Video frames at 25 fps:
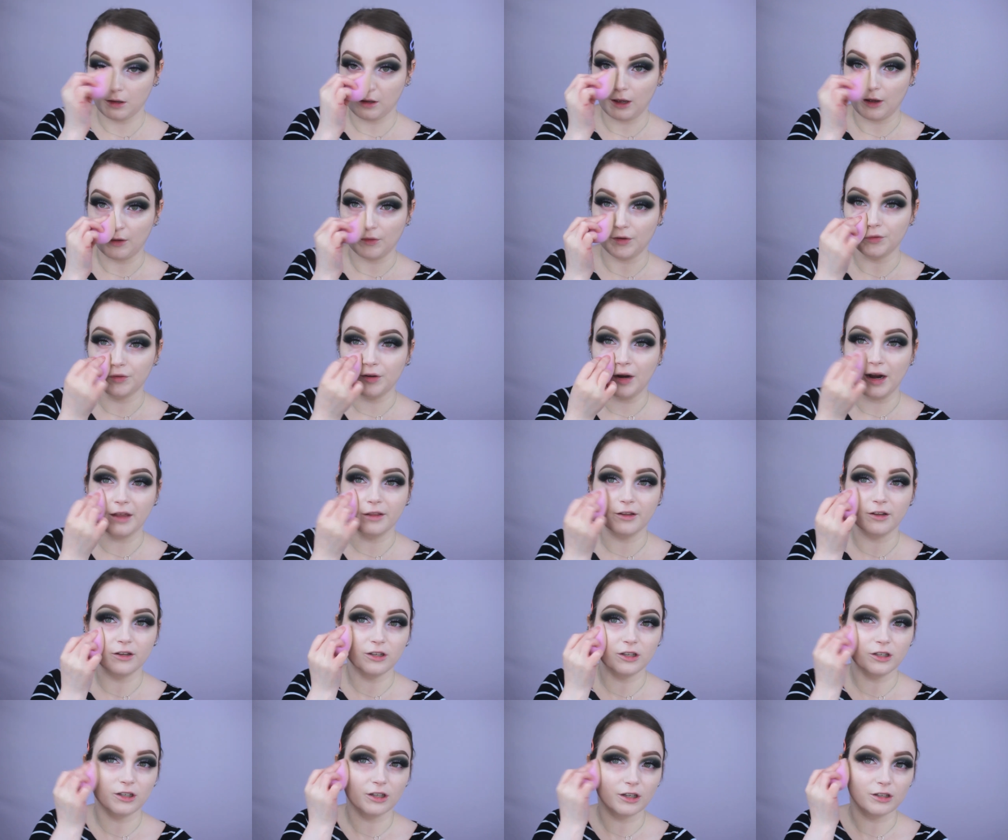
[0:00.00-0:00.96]
I would rather,
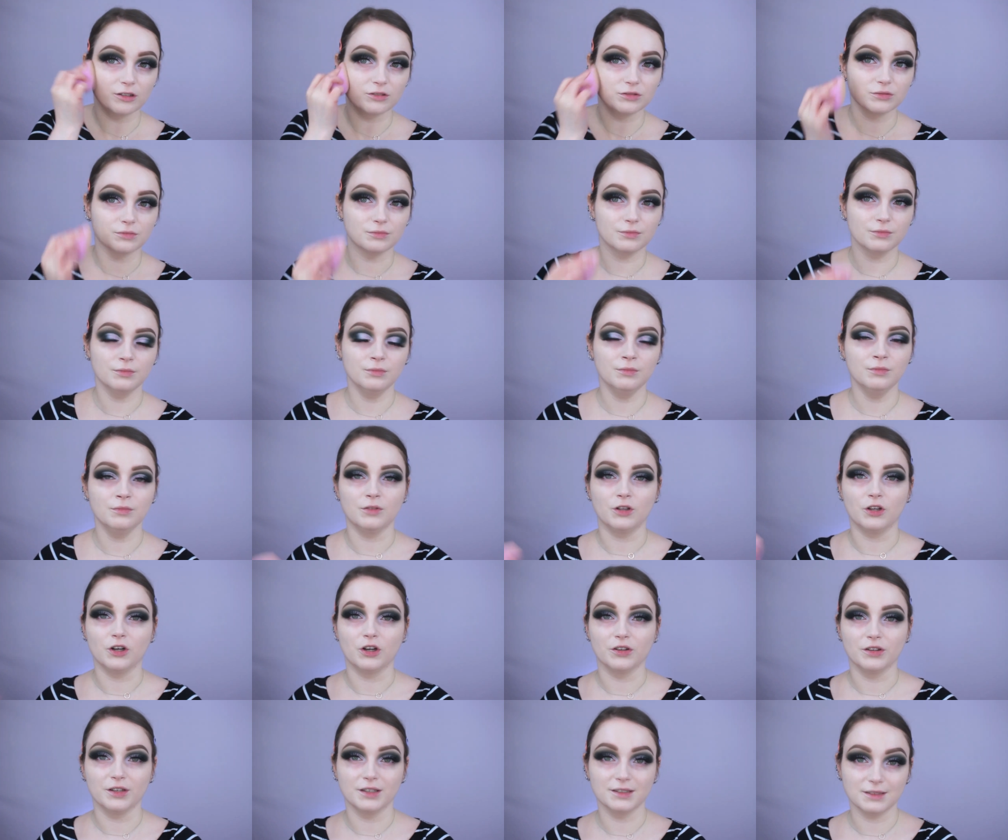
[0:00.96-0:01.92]
you know, you
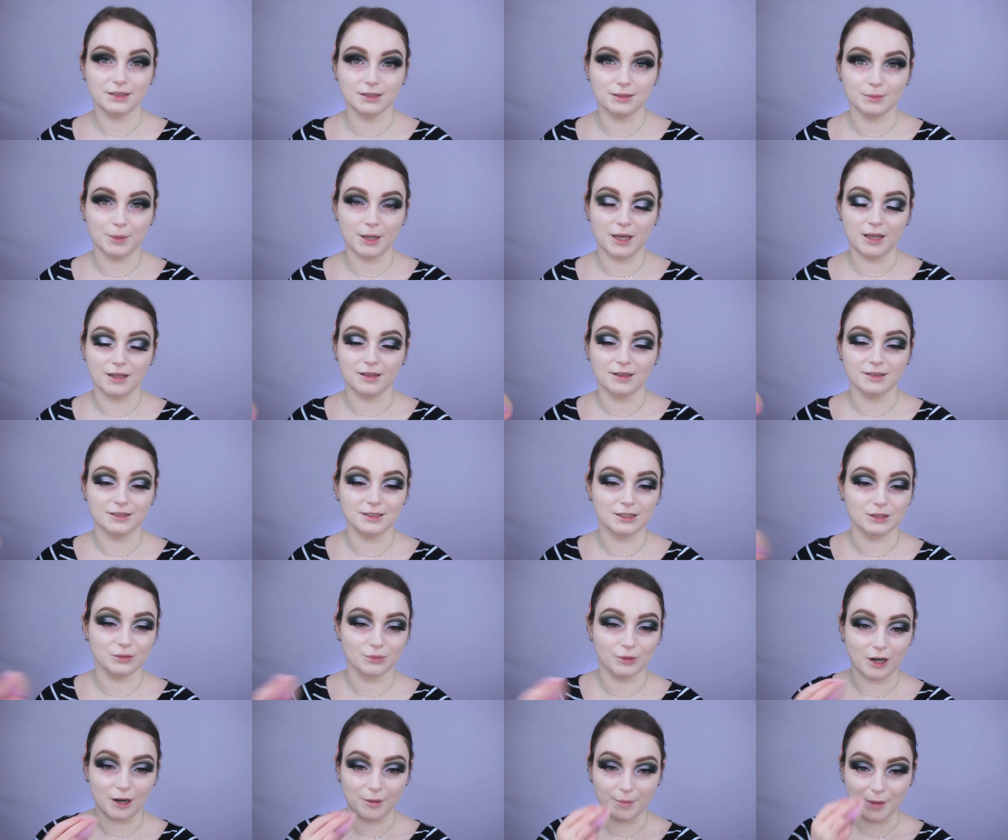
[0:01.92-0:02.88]
know, this is me, this
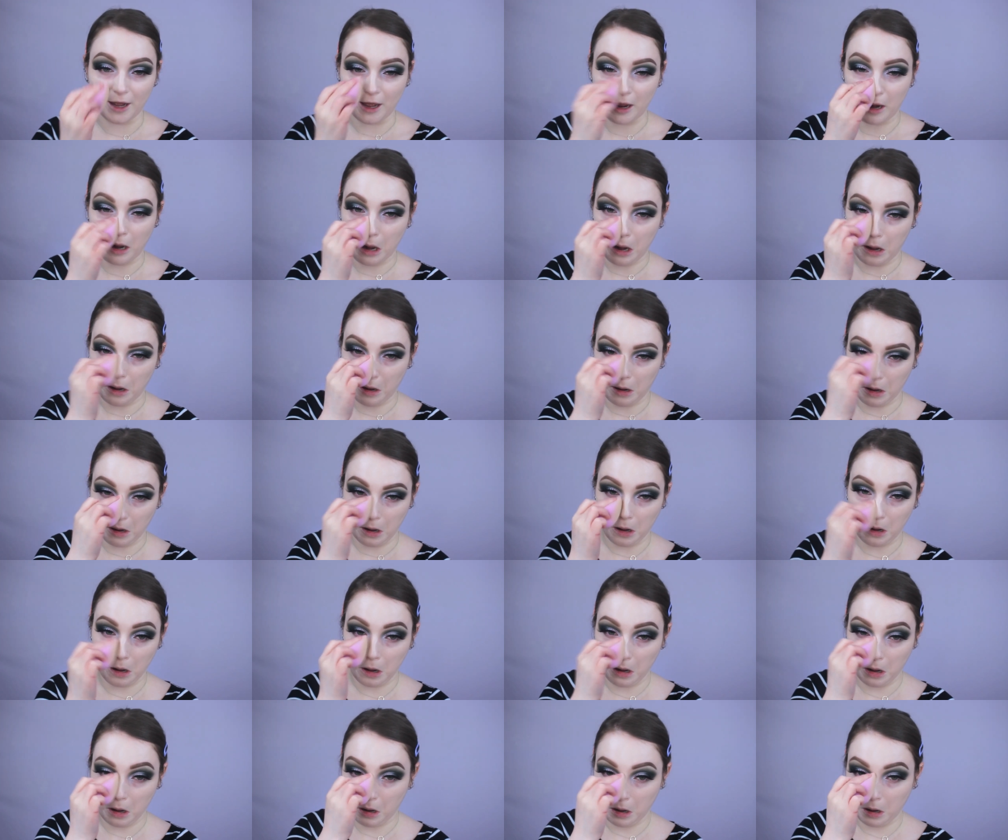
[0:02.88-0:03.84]
is where I'm at,
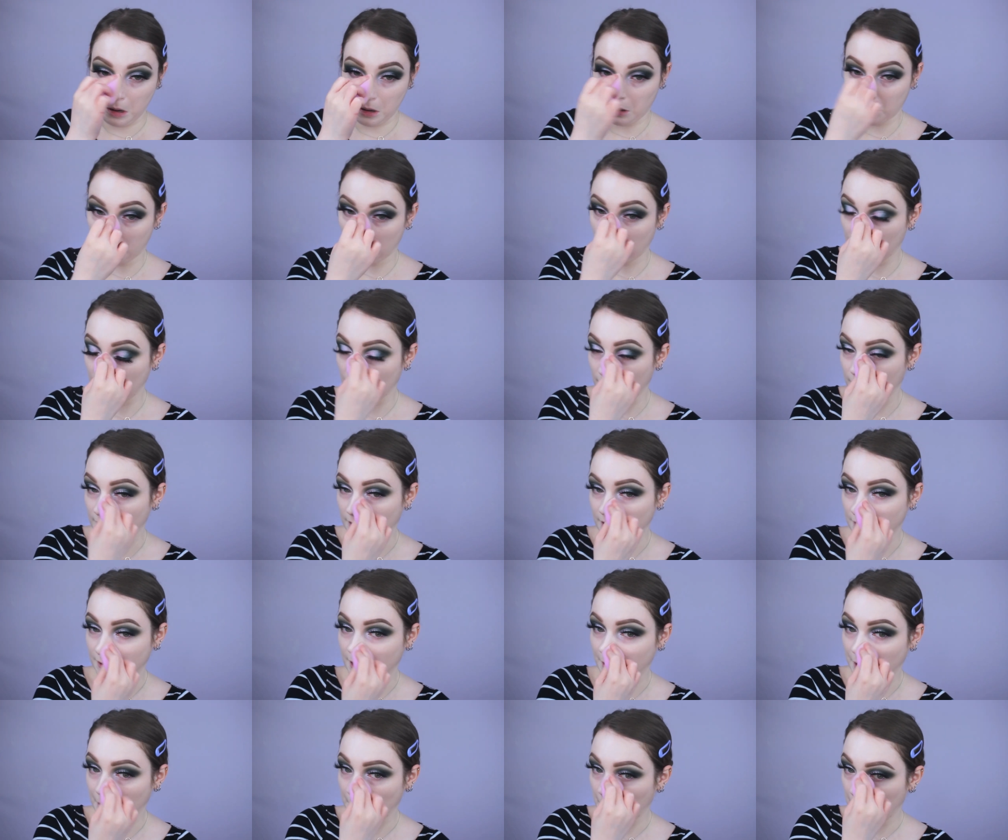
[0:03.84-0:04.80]
kind of
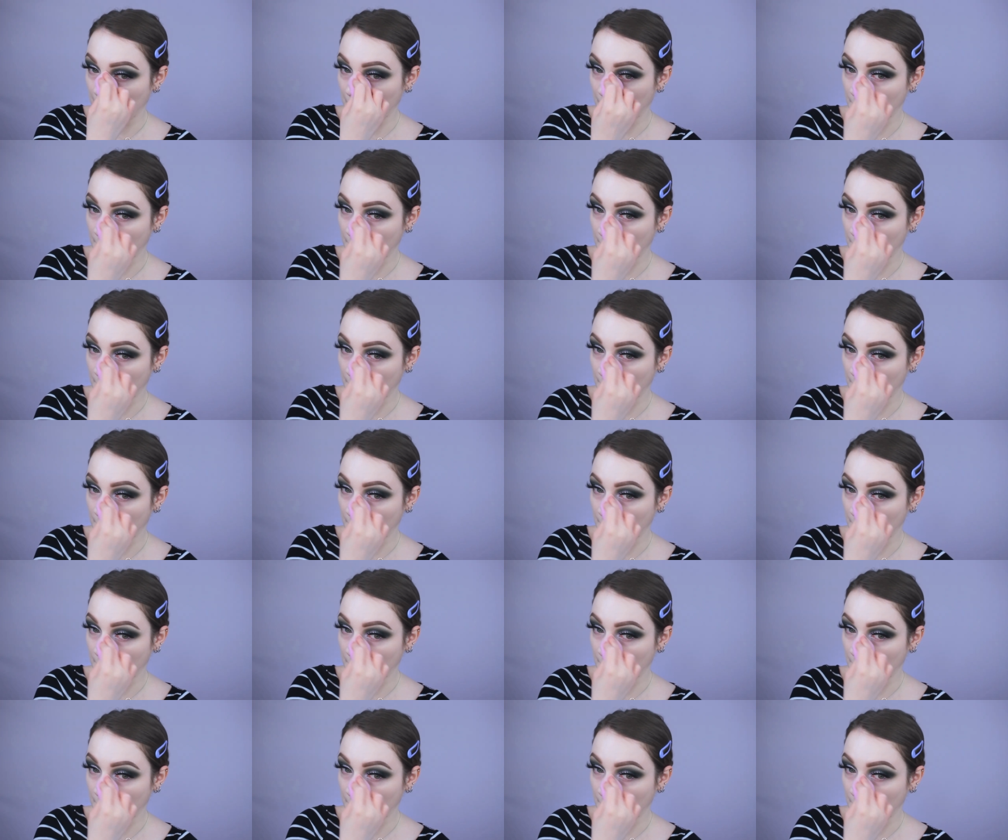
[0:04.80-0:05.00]
thing.